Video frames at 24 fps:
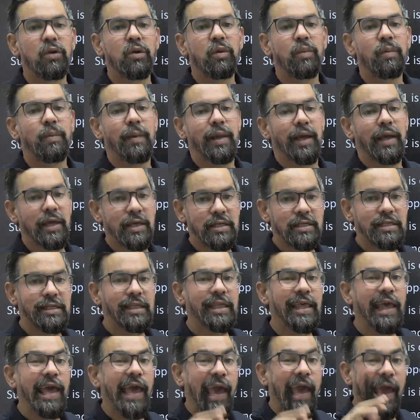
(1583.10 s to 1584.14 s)
place
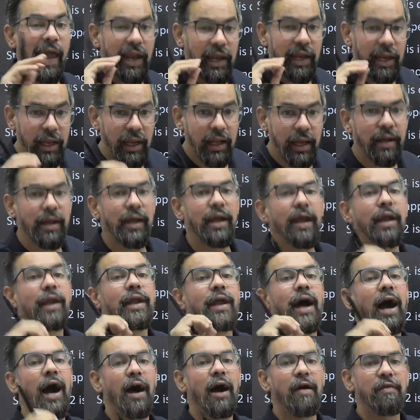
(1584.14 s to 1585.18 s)
any date
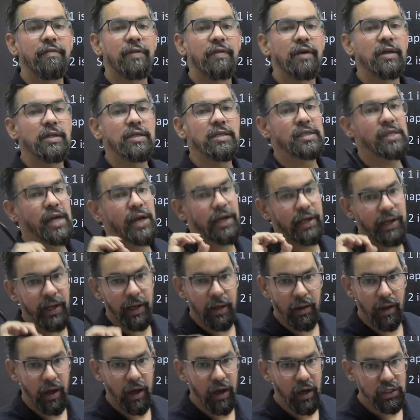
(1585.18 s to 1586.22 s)
after
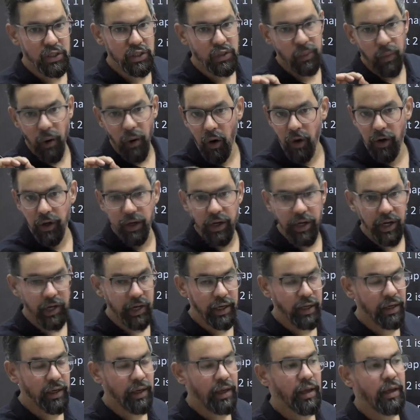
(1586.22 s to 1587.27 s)
spot date,
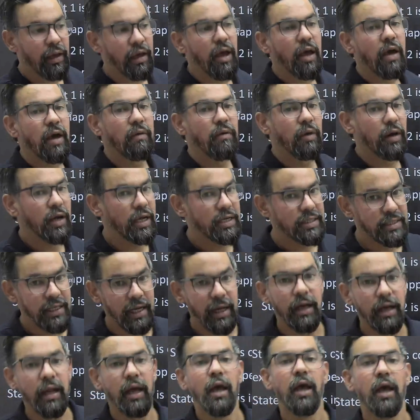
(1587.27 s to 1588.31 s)
what I said,
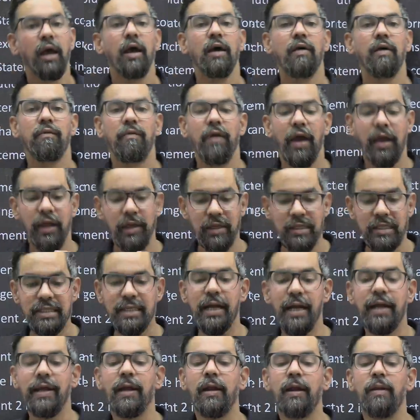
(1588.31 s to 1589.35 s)
when
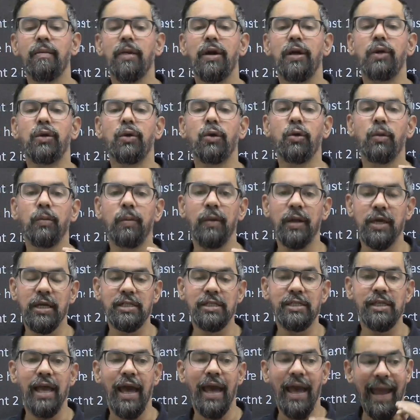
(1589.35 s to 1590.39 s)
settlement took place
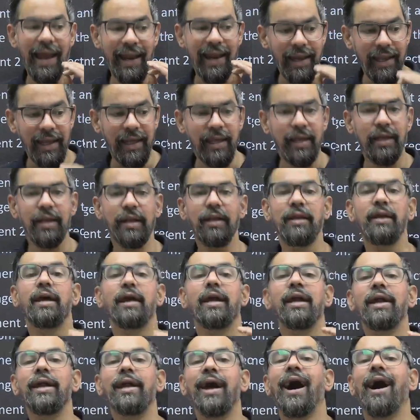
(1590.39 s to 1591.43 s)
any date
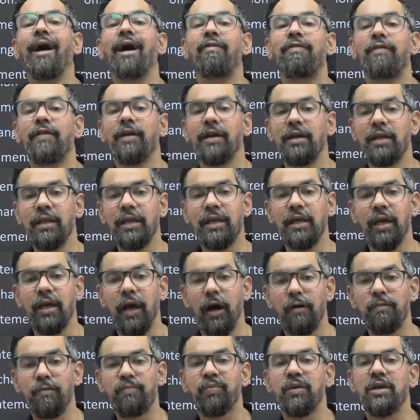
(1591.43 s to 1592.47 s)
after the
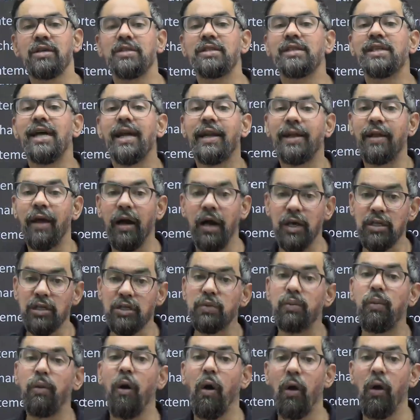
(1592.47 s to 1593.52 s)

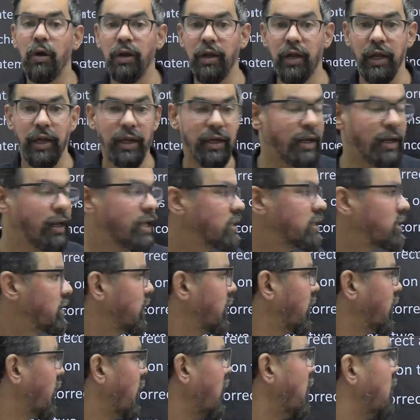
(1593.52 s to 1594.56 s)
spot date. Let's say
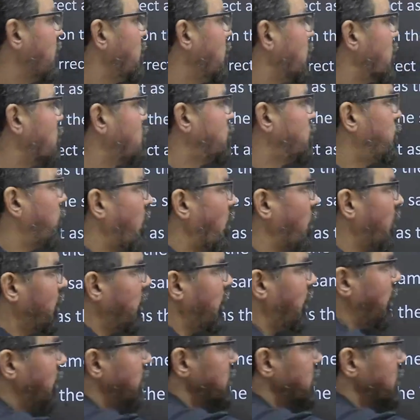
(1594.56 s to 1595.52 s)
your spot date is